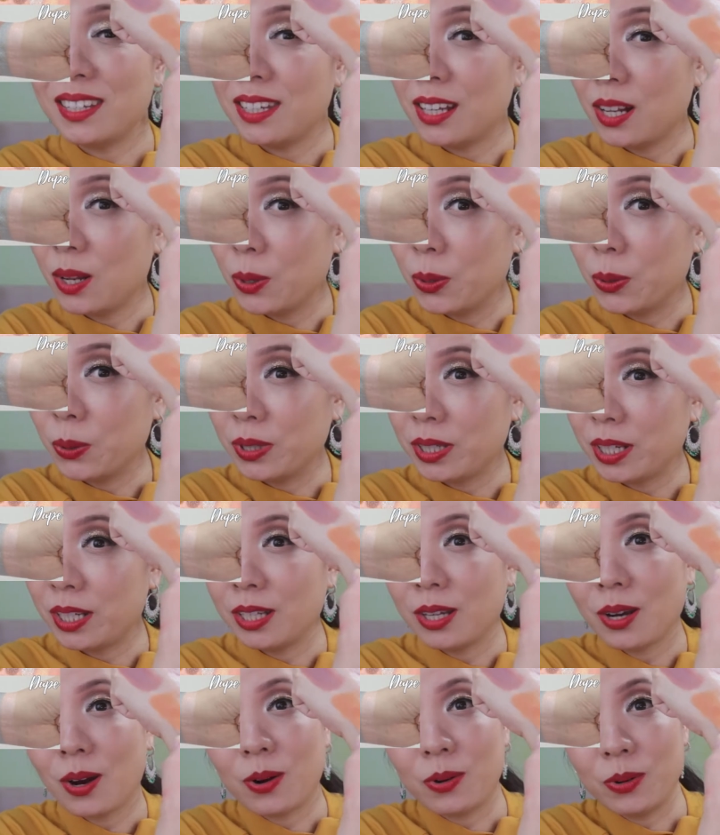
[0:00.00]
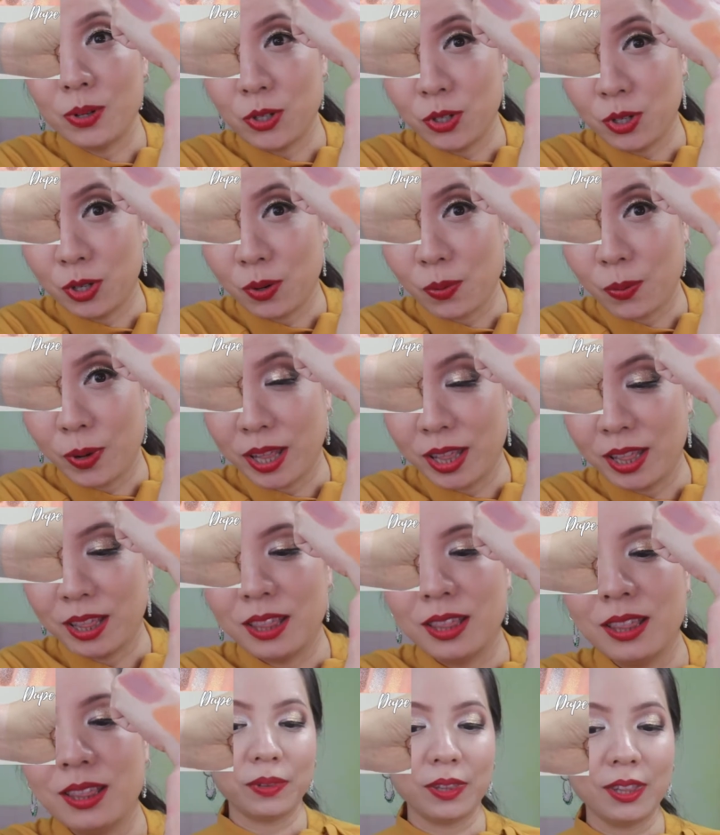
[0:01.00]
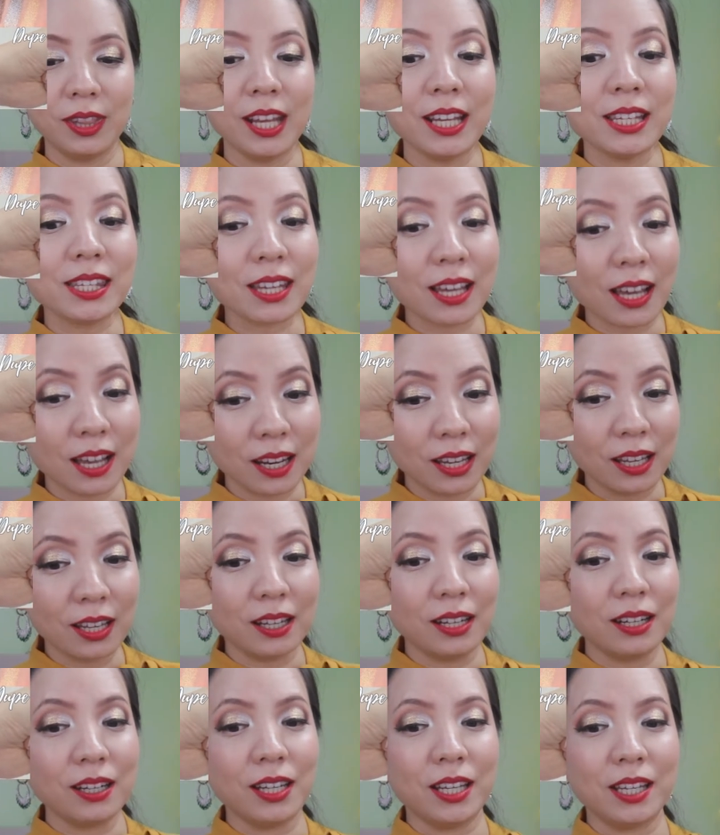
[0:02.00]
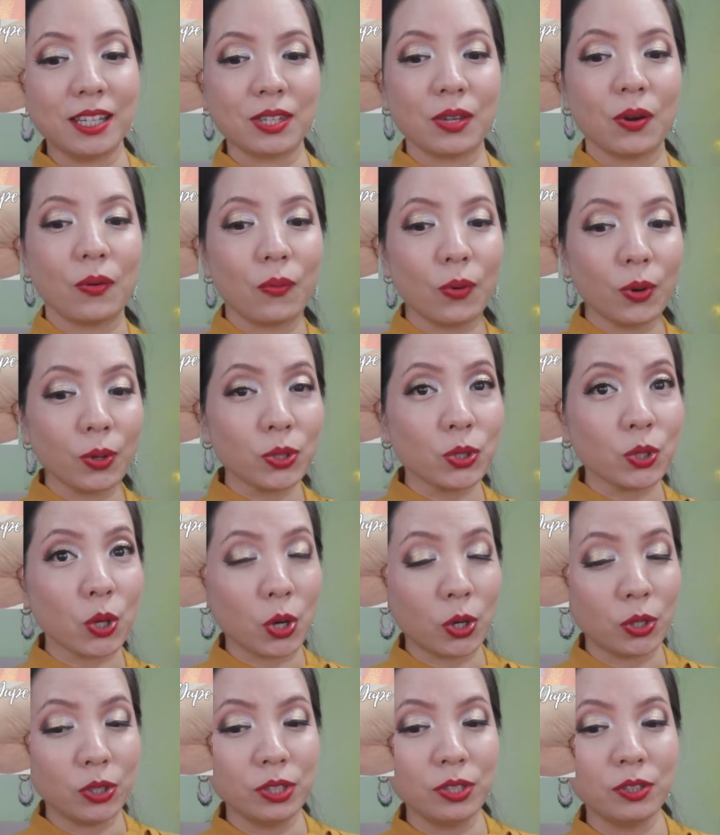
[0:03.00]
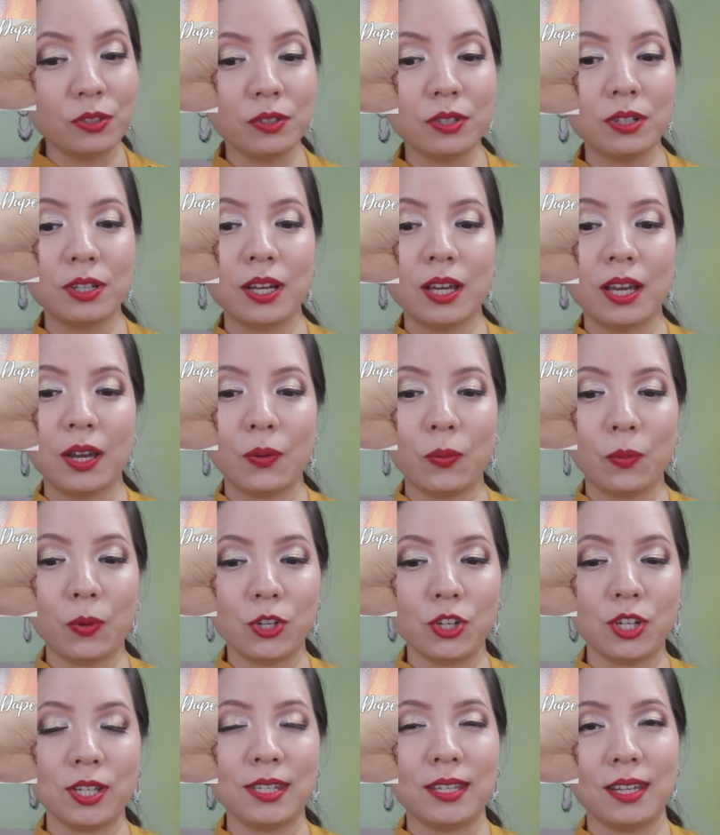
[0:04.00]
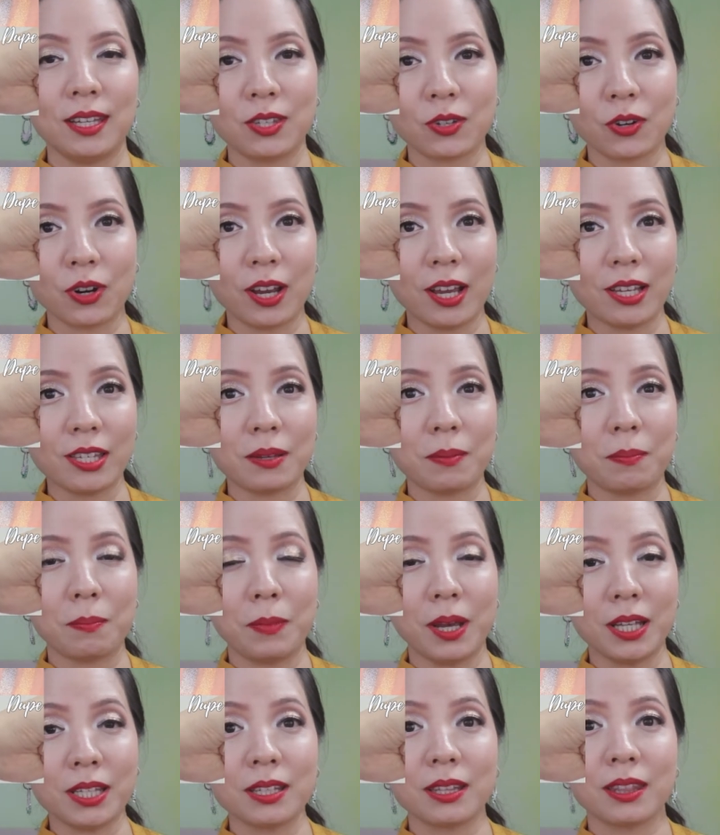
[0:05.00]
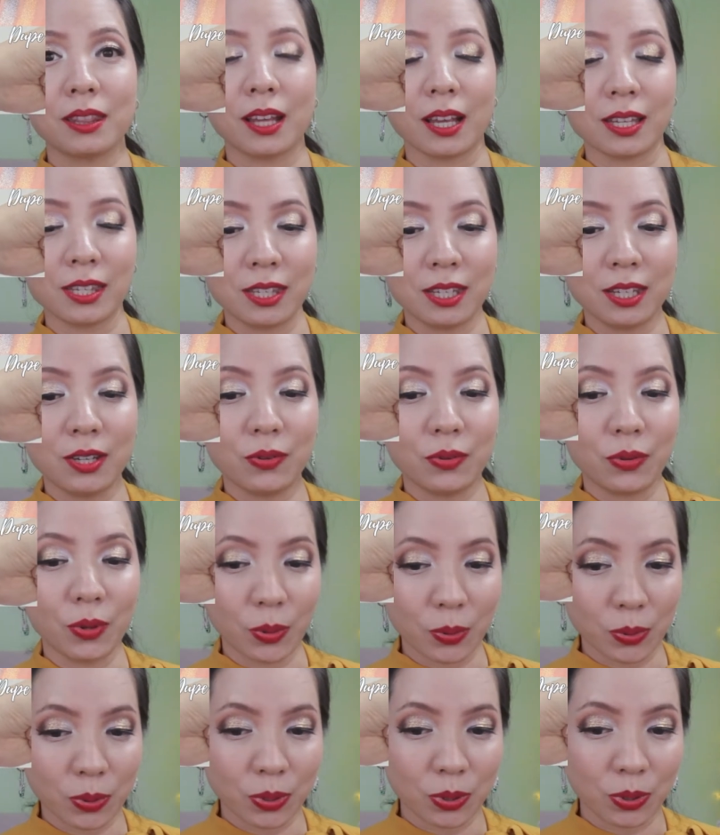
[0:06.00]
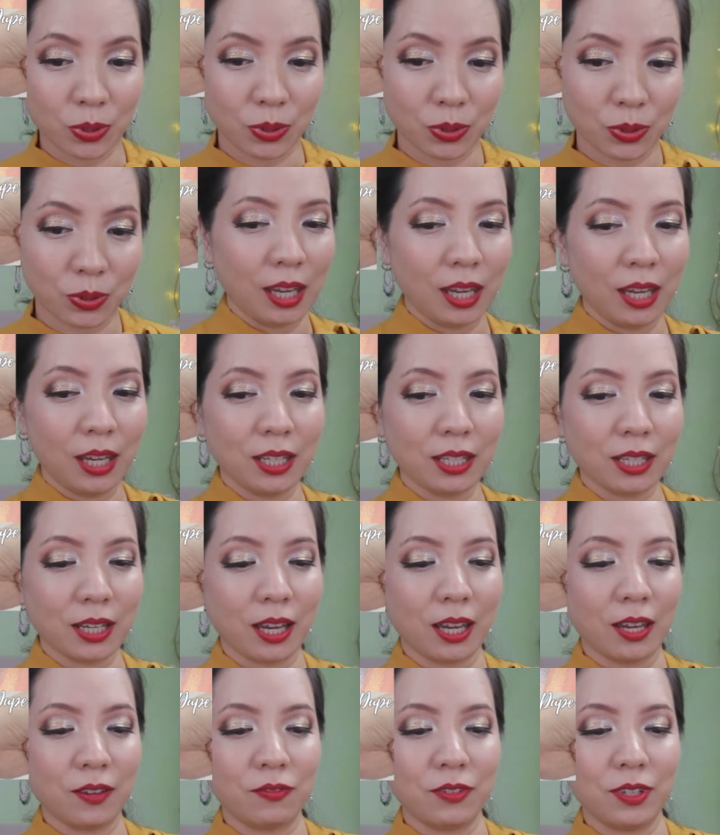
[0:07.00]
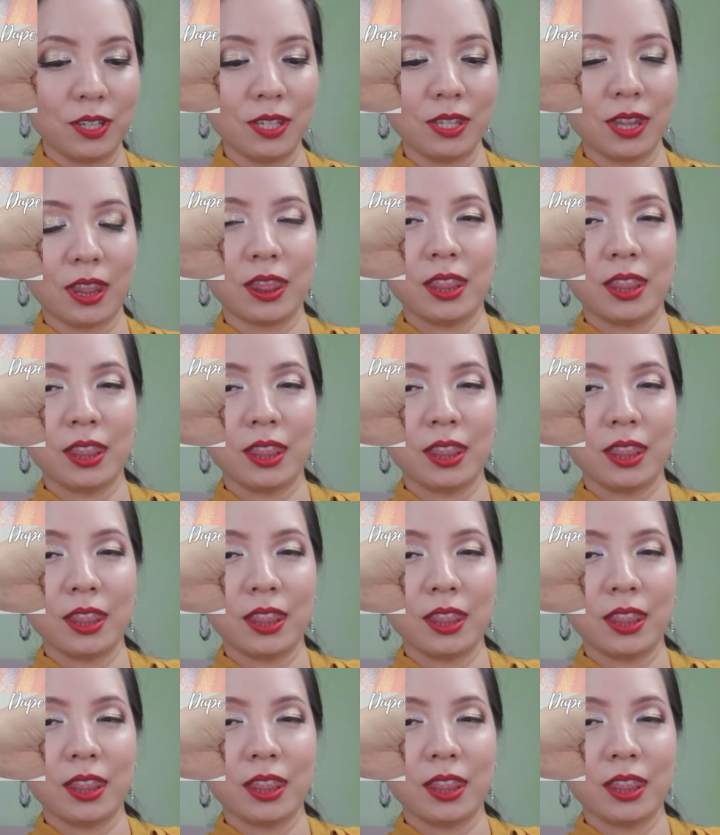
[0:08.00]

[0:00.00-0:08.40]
yellow than the original one. Next color is Rose Tone, which is described as a matte dusty rose. And I have this